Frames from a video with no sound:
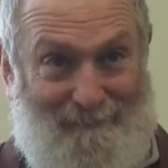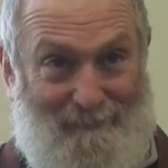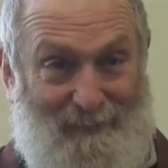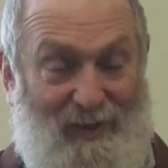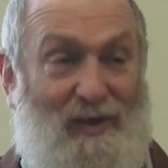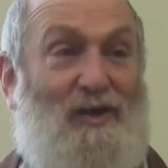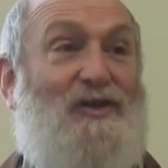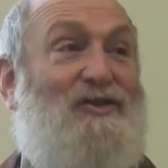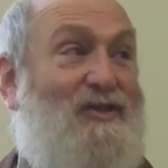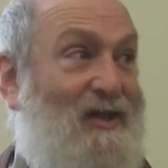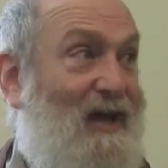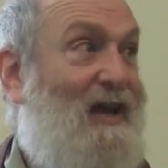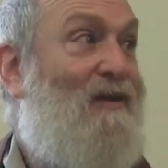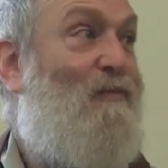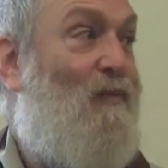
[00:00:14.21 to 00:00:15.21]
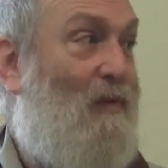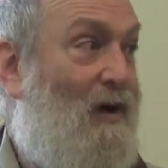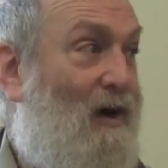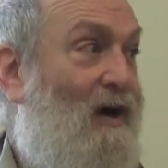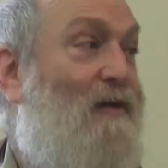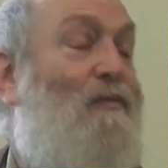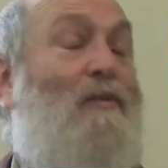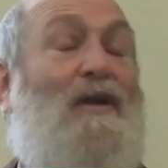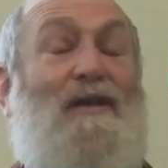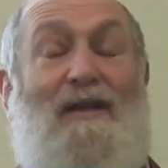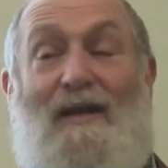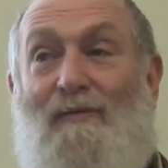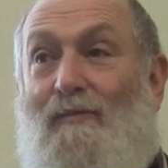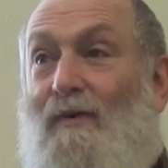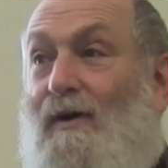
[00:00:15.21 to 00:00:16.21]
Because they want what
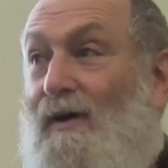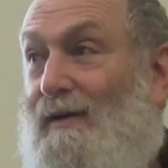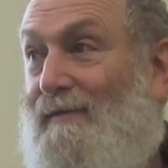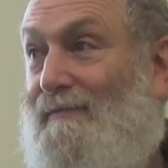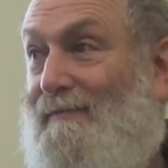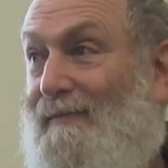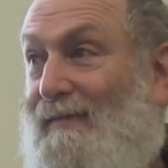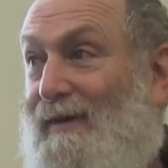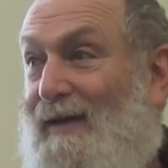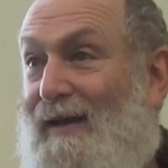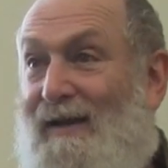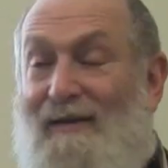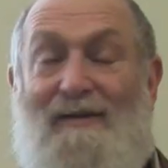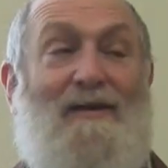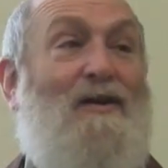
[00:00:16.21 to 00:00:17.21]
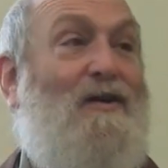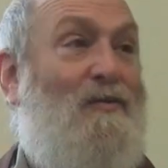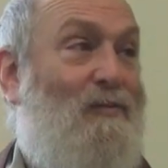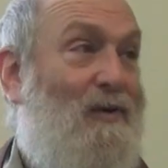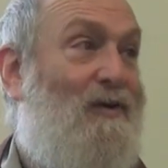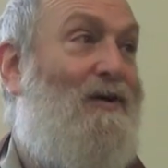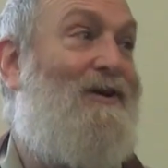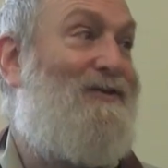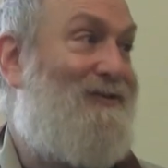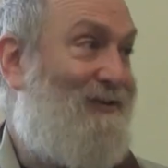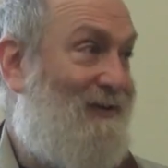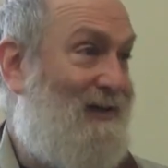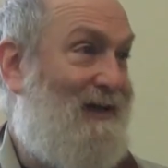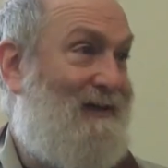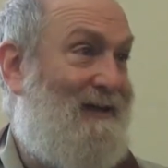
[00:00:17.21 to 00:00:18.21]
they want. And we're
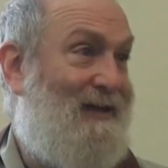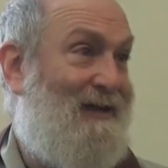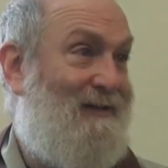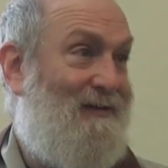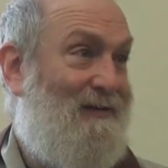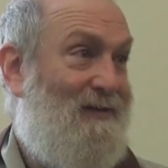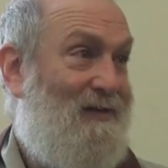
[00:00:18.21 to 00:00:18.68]
also like that.